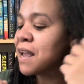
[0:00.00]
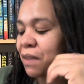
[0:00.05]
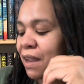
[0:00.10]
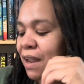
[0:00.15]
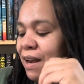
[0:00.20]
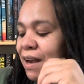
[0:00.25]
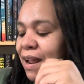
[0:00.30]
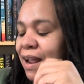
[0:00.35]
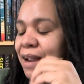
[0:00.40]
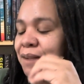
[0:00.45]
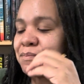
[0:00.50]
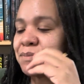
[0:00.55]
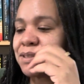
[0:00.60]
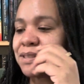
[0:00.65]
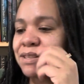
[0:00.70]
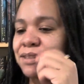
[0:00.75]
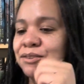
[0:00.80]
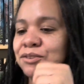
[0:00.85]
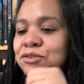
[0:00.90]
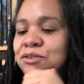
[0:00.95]
and I'm
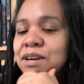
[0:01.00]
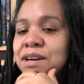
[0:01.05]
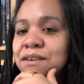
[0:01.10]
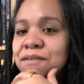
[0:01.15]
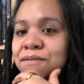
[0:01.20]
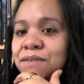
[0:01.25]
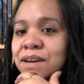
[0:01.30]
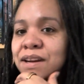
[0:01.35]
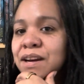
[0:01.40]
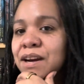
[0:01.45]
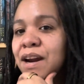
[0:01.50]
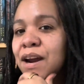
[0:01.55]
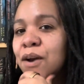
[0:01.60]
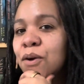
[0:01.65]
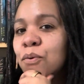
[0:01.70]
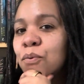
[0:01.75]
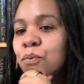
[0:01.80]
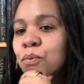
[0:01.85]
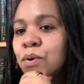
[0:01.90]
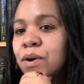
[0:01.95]
still trying to figure
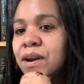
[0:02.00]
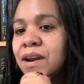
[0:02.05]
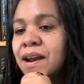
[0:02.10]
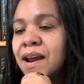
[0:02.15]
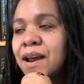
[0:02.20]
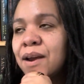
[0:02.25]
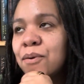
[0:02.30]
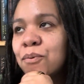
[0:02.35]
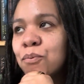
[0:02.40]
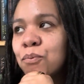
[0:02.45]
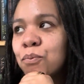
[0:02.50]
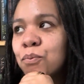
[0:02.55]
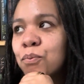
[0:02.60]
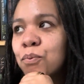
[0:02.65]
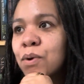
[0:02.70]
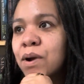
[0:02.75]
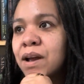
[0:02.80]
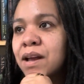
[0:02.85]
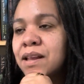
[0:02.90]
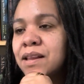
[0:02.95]
out what I
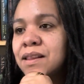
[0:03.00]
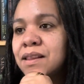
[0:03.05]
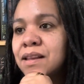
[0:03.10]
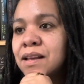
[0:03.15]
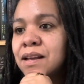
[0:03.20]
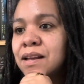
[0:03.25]
want